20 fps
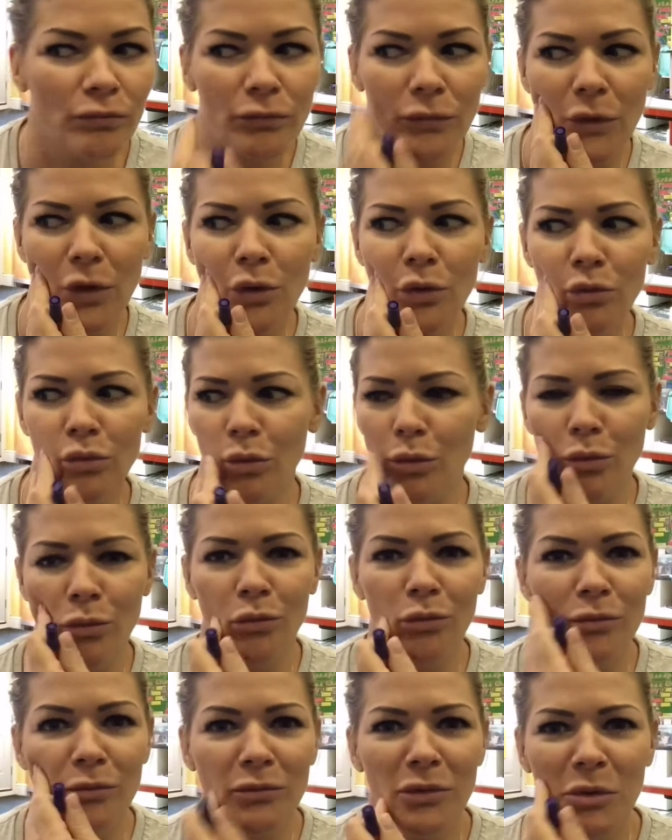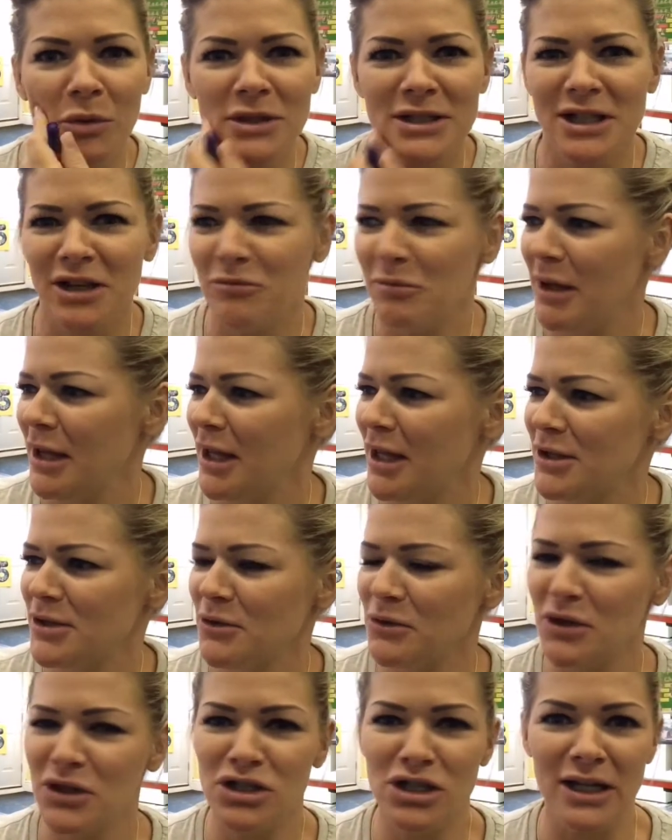Oh, you want to give me a kiss on
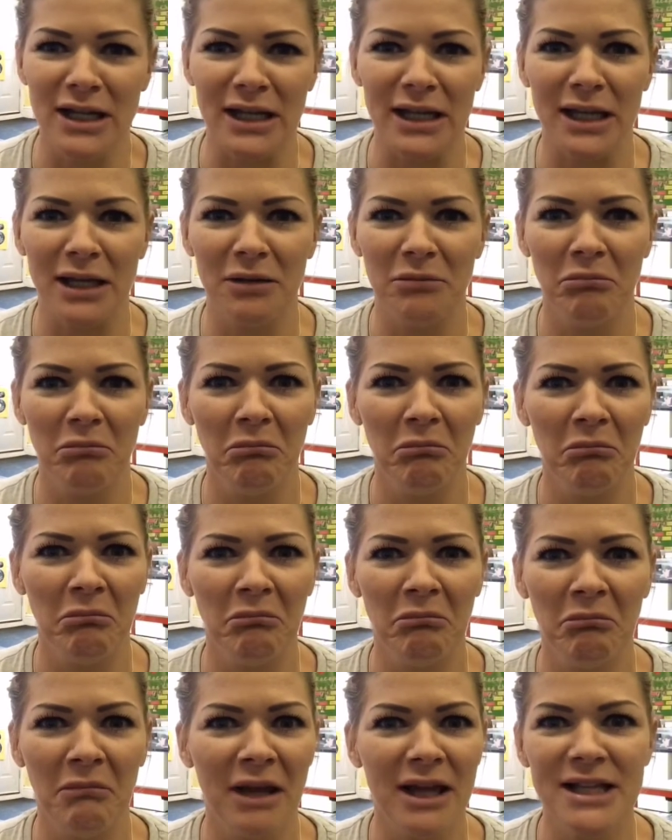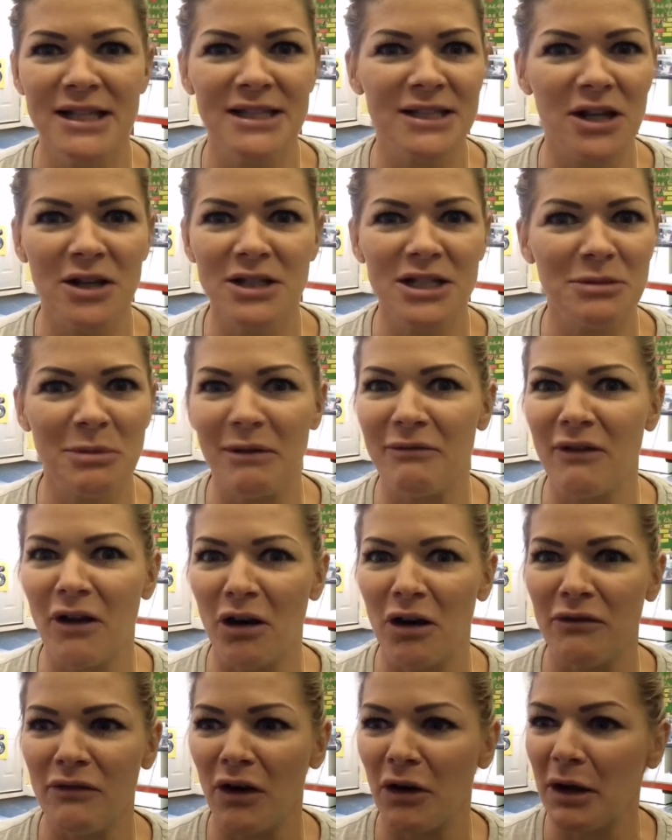the cheek? He started to be very,
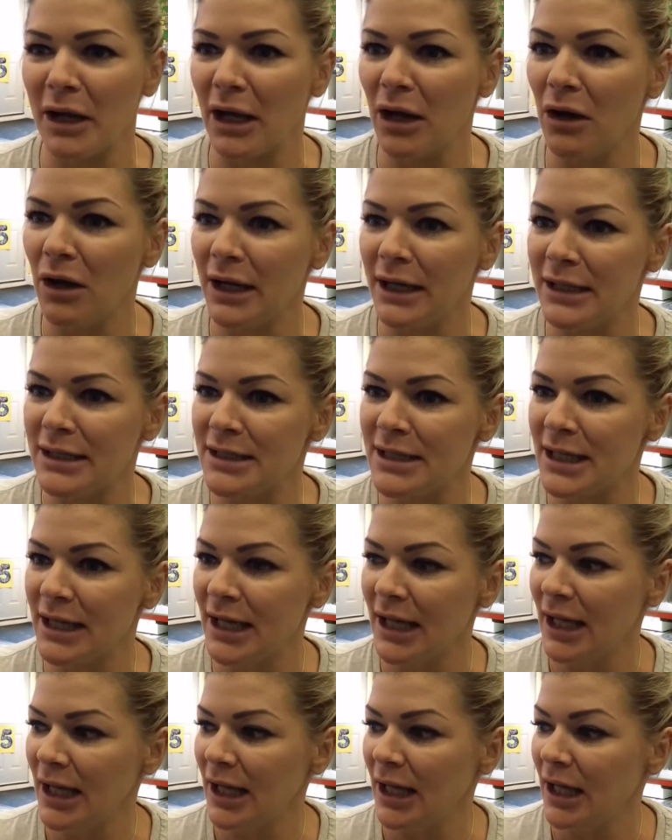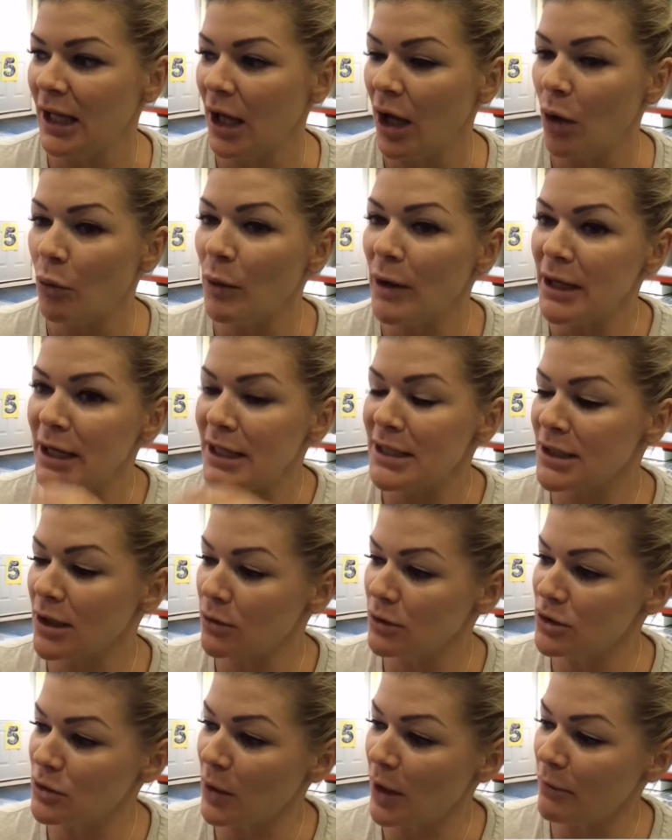very kind. We need to go and
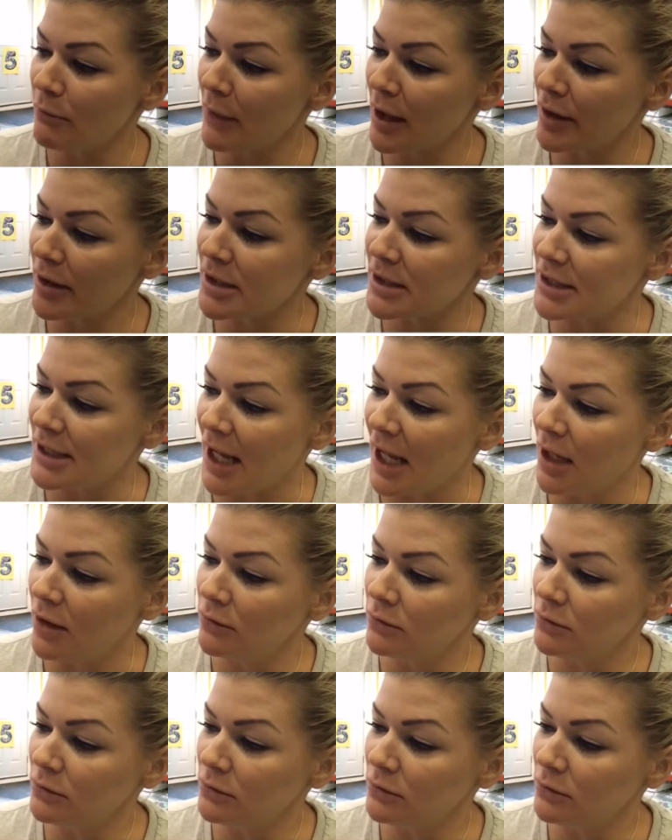do our maths now.